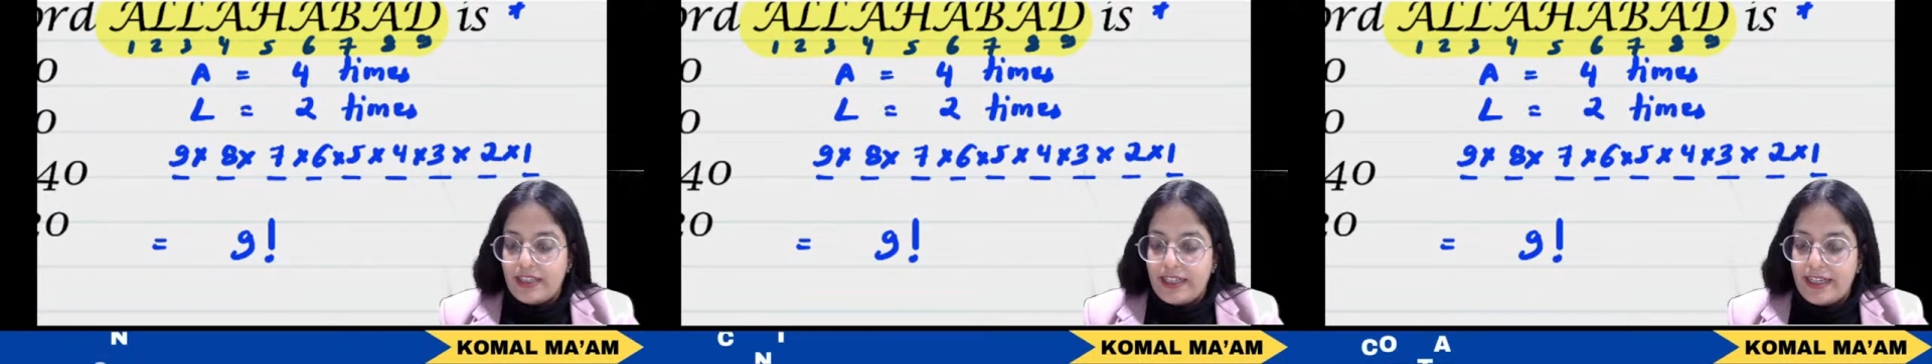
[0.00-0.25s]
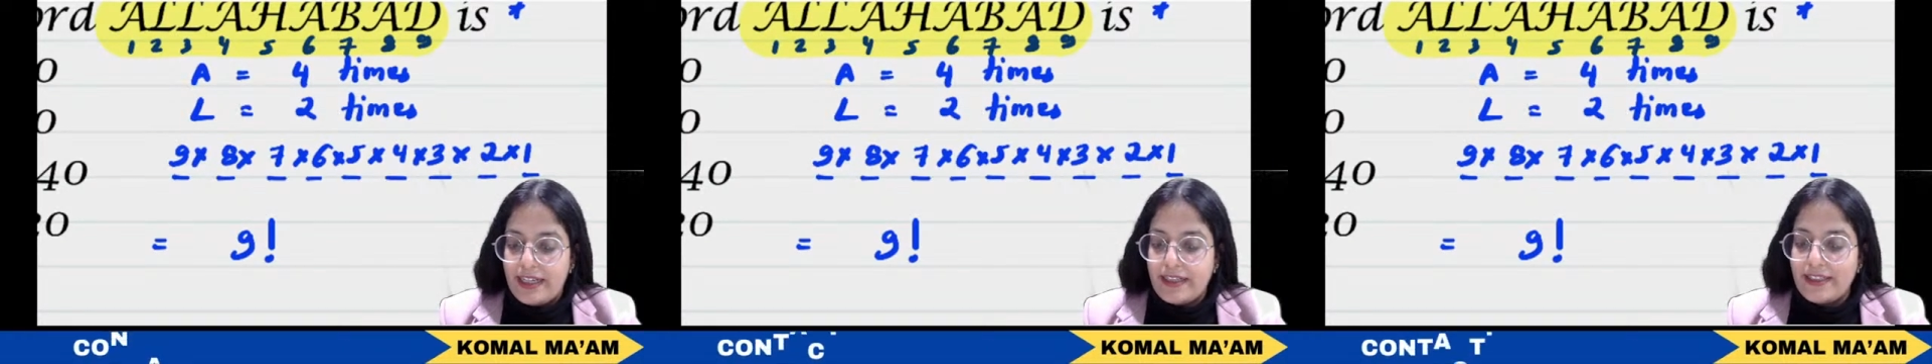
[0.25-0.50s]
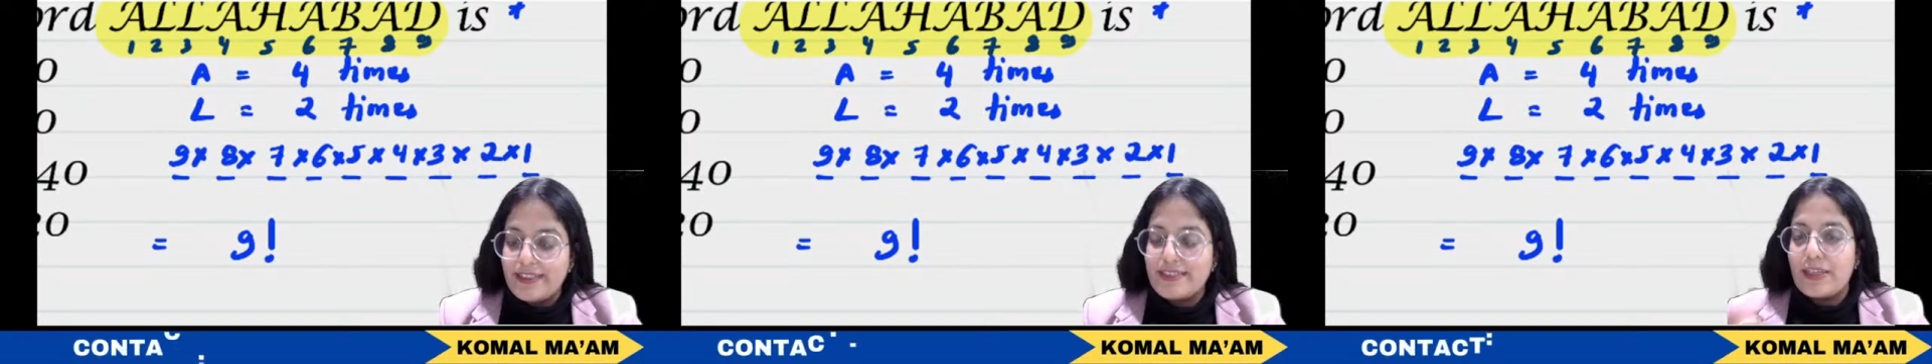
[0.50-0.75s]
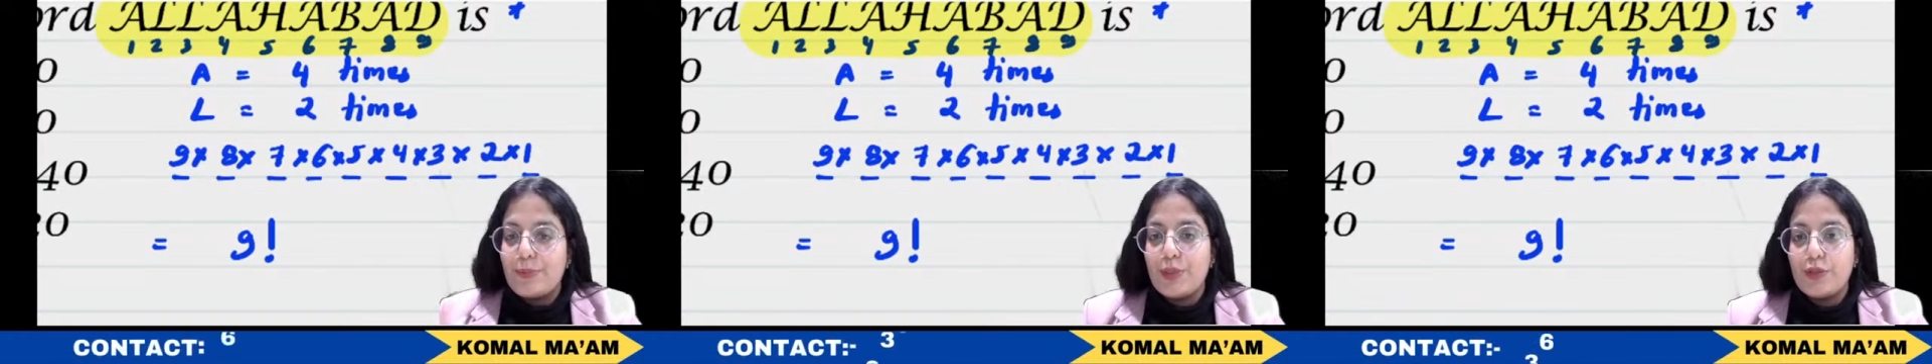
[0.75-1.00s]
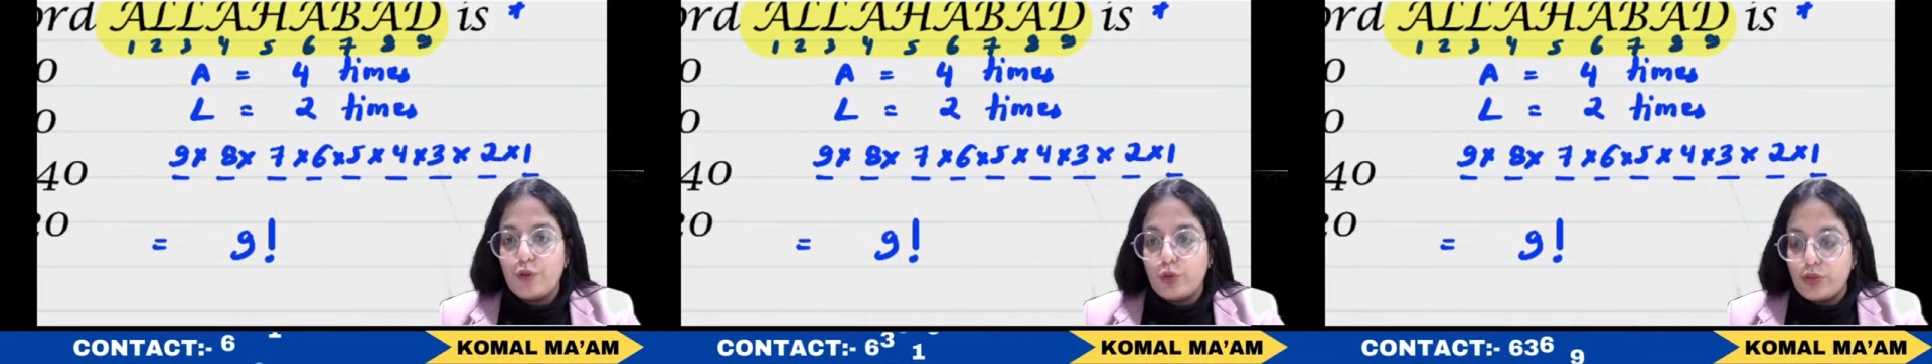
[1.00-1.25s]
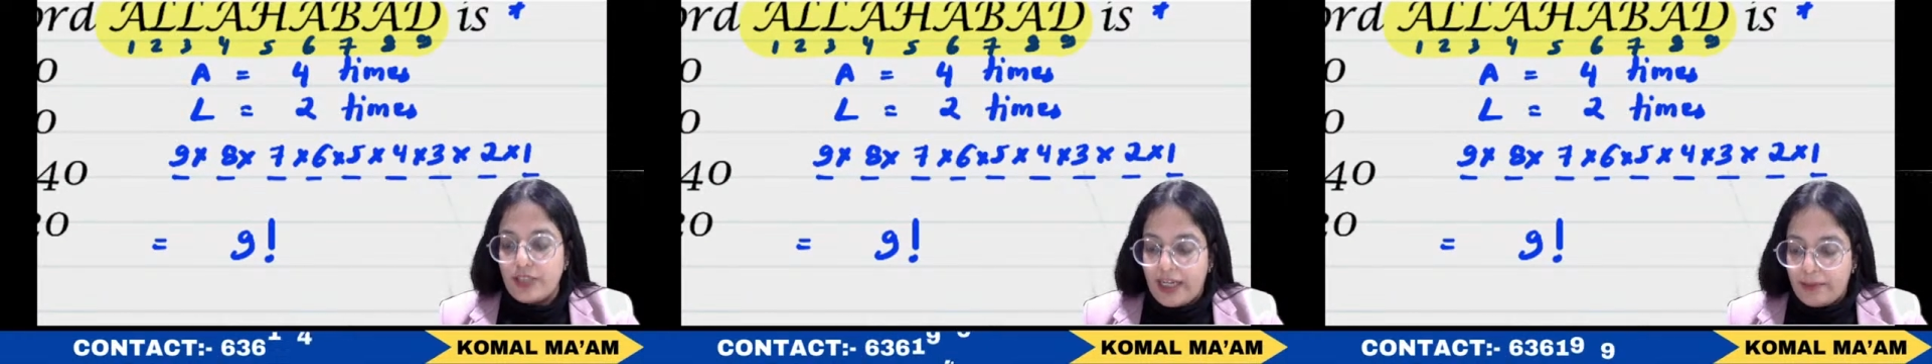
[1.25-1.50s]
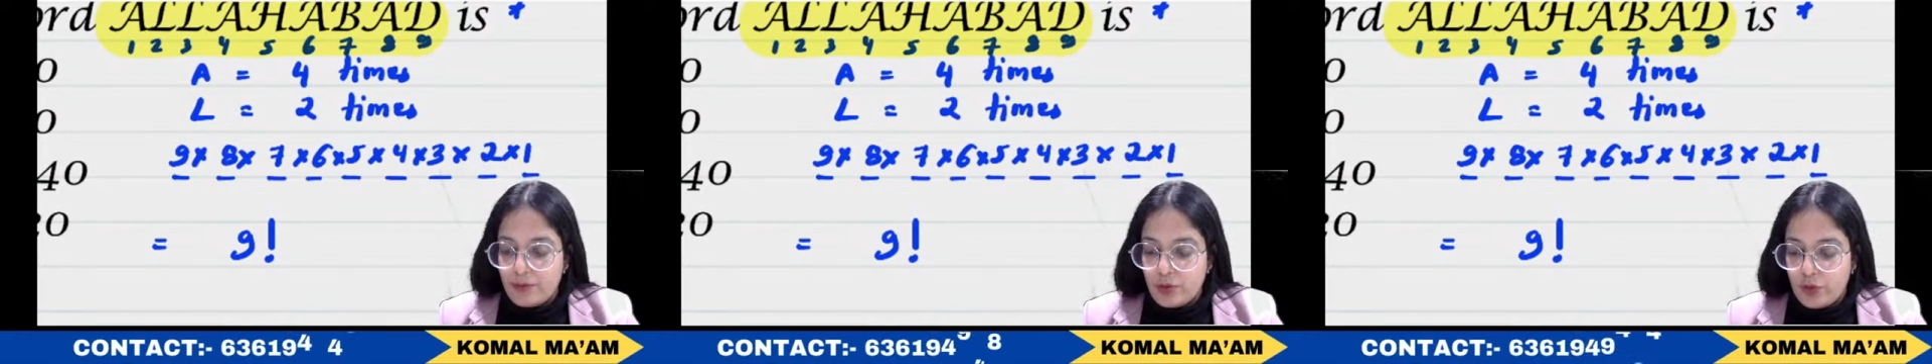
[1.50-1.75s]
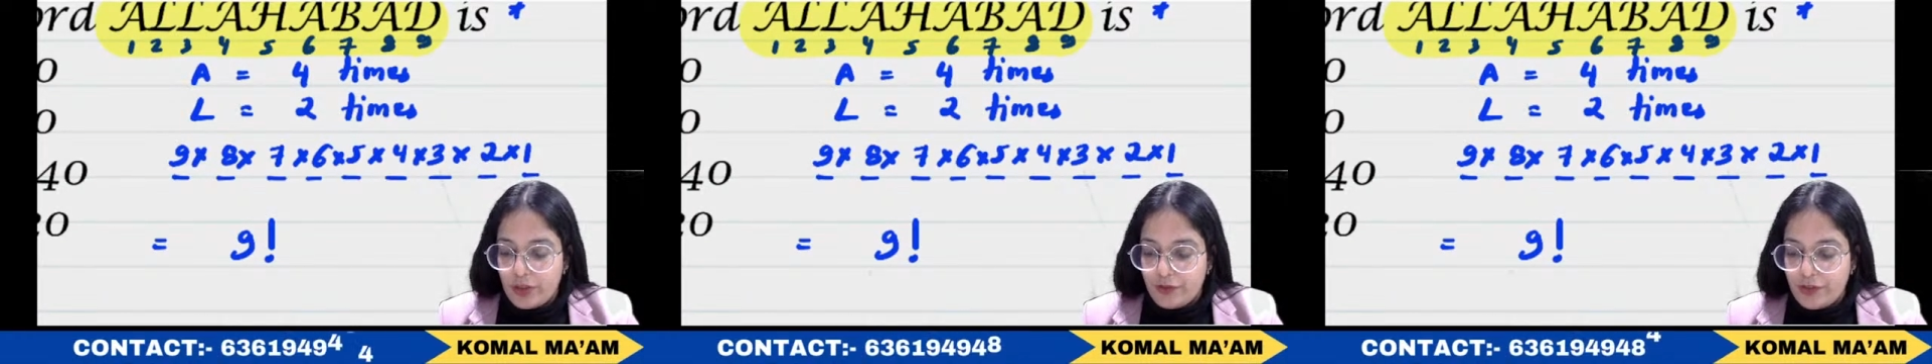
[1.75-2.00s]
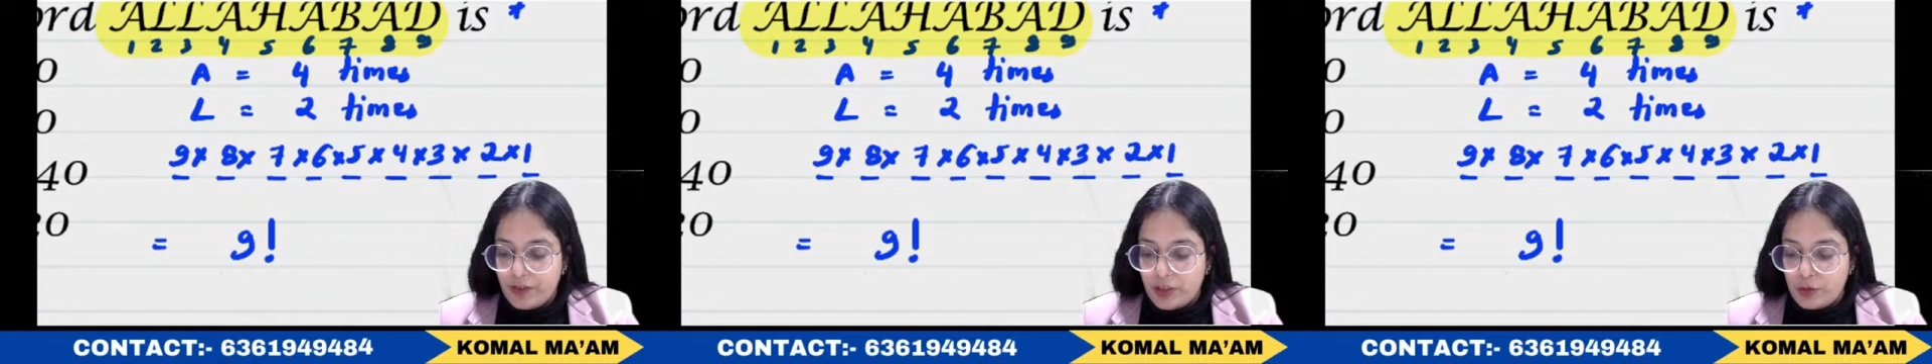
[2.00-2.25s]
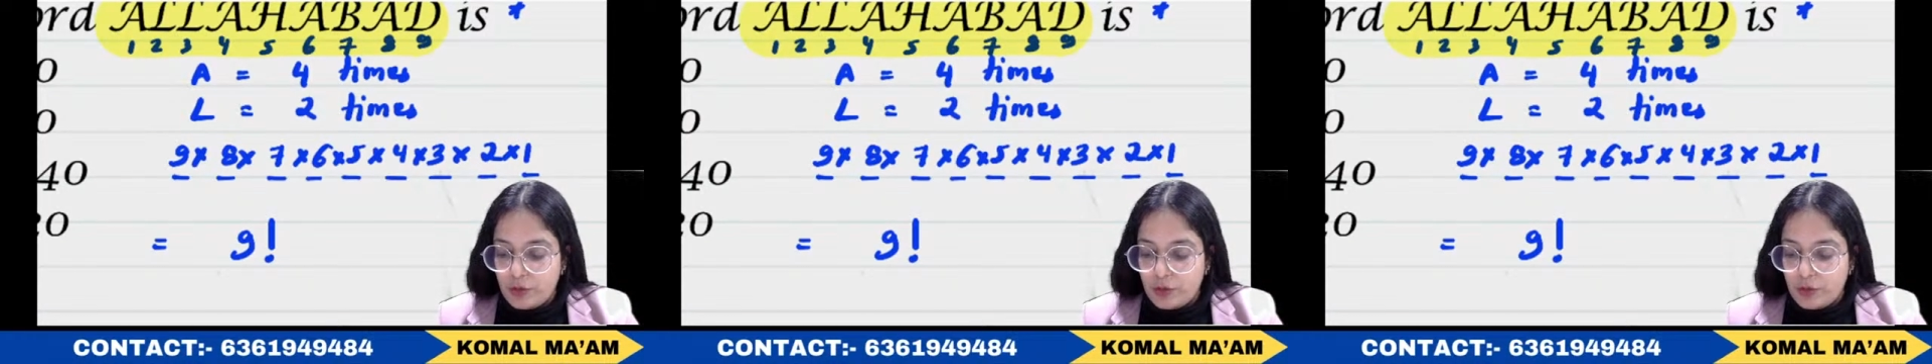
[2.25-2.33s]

A is coming 4 times, so what we will do,